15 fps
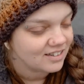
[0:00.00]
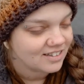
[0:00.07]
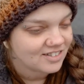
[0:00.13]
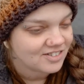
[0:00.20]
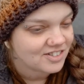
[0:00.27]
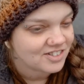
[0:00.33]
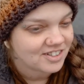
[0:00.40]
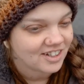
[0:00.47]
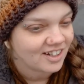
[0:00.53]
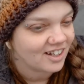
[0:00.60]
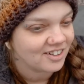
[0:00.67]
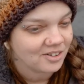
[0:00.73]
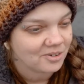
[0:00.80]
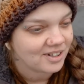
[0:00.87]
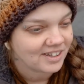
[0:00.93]
just
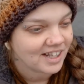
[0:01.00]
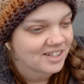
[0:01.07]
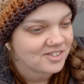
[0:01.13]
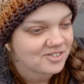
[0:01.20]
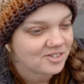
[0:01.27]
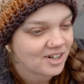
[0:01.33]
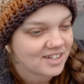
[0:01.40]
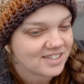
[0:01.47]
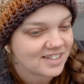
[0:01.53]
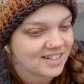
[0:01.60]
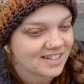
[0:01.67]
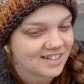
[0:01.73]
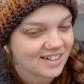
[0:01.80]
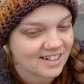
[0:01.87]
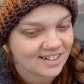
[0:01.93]
unloading that stress
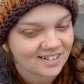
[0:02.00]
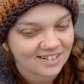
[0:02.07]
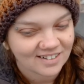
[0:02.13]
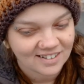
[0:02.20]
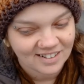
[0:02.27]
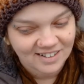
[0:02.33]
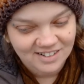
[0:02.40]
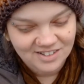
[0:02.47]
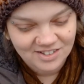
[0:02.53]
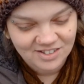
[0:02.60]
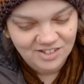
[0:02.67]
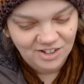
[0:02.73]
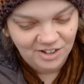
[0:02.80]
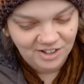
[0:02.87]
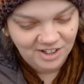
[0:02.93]
and and uh,
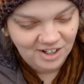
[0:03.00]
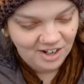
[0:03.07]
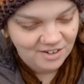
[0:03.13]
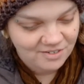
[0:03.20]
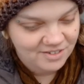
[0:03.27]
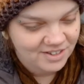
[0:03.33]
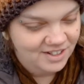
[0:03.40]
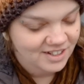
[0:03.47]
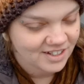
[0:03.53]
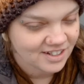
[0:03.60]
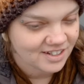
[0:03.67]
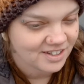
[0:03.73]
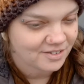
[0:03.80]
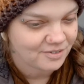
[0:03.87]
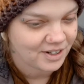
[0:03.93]
turning off the
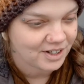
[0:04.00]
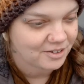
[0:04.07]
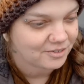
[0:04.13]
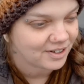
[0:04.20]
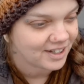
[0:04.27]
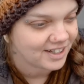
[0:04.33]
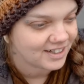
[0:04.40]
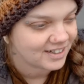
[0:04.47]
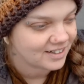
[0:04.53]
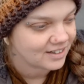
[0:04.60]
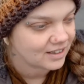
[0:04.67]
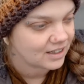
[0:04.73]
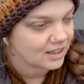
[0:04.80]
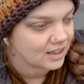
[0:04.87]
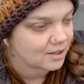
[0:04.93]
the fight or flight
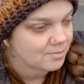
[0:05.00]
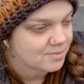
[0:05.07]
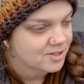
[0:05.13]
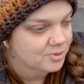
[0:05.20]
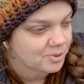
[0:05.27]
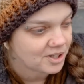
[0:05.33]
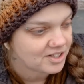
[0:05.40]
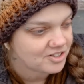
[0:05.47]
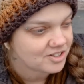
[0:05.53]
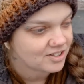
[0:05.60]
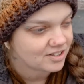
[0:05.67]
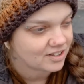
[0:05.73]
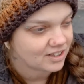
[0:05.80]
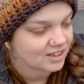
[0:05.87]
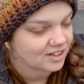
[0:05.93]
um, switch.
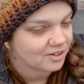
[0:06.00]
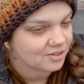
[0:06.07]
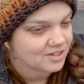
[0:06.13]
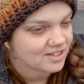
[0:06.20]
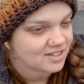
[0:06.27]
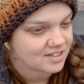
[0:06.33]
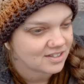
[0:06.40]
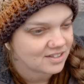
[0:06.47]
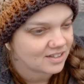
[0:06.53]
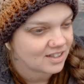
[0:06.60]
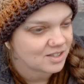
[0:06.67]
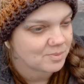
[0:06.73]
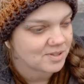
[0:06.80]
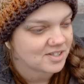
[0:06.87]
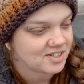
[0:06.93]
You know, it's
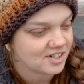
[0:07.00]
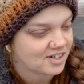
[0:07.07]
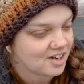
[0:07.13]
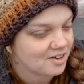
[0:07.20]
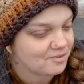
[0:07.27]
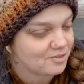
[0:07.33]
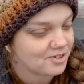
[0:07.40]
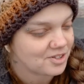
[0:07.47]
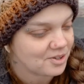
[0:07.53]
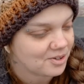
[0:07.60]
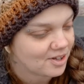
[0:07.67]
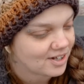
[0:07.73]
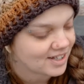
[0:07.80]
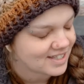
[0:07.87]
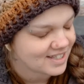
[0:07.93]
it's been stuck on for so
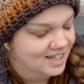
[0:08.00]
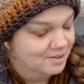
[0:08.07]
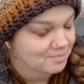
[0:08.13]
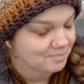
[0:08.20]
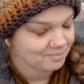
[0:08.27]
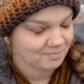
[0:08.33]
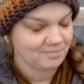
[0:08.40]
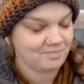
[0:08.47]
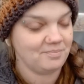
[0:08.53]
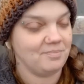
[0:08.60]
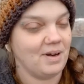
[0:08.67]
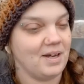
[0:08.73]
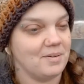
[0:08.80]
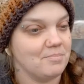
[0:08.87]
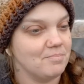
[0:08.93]
long. It's like
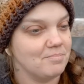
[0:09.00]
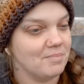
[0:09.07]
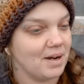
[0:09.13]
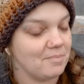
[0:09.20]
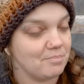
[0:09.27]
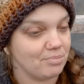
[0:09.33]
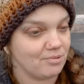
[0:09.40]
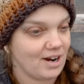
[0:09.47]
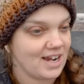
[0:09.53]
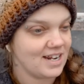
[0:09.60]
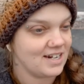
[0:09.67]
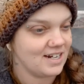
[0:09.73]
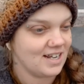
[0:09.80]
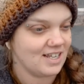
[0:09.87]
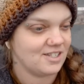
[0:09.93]
my my
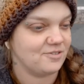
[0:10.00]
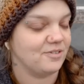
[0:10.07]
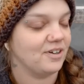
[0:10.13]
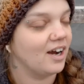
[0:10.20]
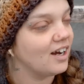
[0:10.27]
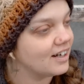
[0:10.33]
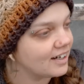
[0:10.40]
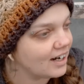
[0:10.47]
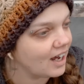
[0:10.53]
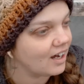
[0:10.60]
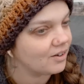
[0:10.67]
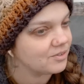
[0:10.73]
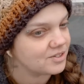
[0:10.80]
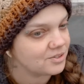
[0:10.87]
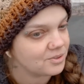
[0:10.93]
brain has forgotten
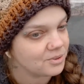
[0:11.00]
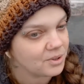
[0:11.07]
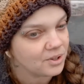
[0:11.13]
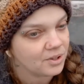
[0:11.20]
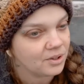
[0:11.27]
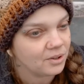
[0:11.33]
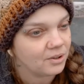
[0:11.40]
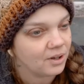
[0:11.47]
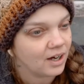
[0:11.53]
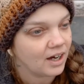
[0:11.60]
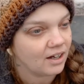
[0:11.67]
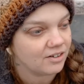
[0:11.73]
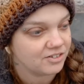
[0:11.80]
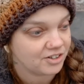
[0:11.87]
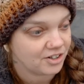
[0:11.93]
how to
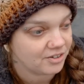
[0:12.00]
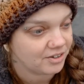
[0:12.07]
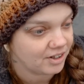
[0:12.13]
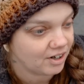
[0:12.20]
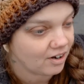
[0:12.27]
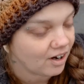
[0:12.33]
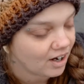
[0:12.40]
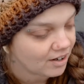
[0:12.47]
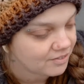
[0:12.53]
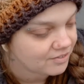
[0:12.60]
how to turn it off.